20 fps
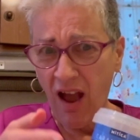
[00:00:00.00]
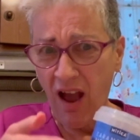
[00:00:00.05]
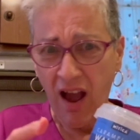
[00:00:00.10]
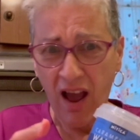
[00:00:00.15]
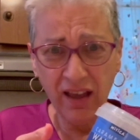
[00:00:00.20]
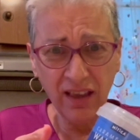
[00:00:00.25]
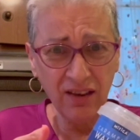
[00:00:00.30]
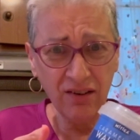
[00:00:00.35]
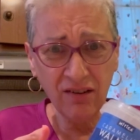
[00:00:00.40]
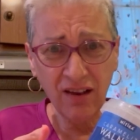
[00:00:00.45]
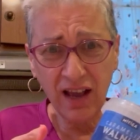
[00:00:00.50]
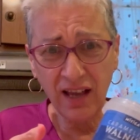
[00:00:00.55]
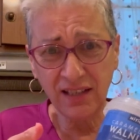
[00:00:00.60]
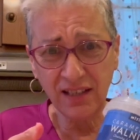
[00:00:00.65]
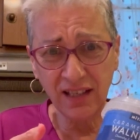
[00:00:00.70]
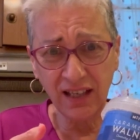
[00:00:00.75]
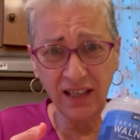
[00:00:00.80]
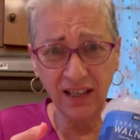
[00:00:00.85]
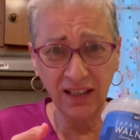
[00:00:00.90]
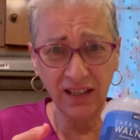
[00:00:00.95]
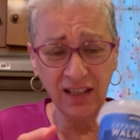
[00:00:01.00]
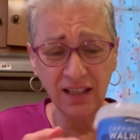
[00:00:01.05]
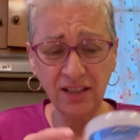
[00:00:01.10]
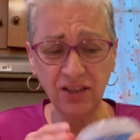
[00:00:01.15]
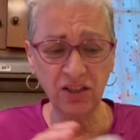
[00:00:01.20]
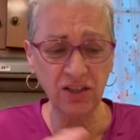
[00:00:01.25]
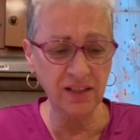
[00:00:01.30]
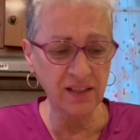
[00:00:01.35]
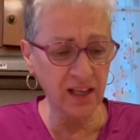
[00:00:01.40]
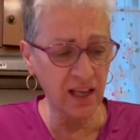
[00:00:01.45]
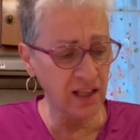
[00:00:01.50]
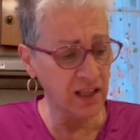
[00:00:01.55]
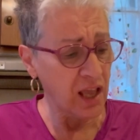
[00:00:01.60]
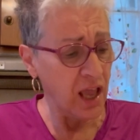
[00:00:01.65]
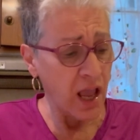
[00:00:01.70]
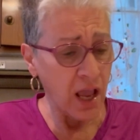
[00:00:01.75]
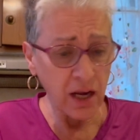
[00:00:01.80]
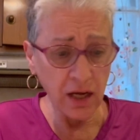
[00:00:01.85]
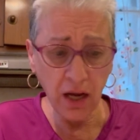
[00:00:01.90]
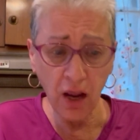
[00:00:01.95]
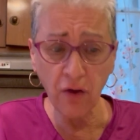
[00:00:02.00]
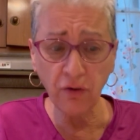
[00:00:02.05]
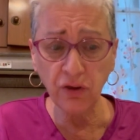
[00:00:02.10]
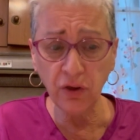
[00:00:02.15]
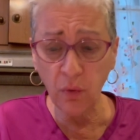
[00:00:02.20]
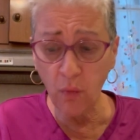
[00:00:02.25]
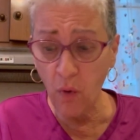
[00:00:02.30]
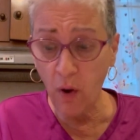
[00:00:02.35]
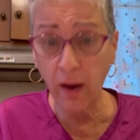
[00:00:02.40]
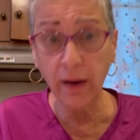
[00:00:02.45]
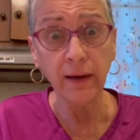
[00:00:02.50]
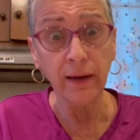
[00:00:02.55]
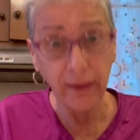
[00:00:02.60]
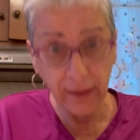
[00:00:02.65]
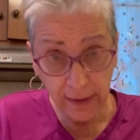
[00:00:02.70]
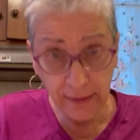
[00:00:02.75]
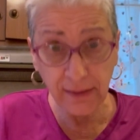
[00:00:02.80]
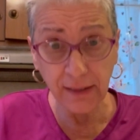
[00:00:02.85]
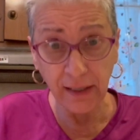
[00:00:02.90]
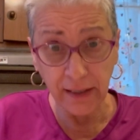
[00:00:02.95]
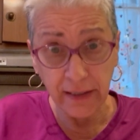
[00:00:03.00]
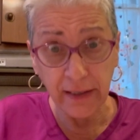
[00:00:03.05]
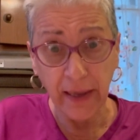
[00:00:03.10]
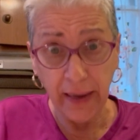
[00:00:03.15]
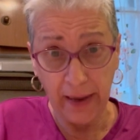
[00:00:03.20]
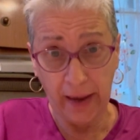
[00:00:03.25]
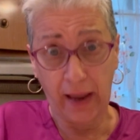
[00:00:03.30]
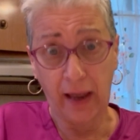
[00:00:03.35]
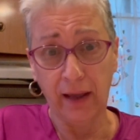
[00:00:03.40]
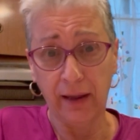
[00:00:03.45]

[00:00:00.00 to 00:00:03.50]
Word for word: Are you guys eating this? She said, No, you want it? I said, Yeah.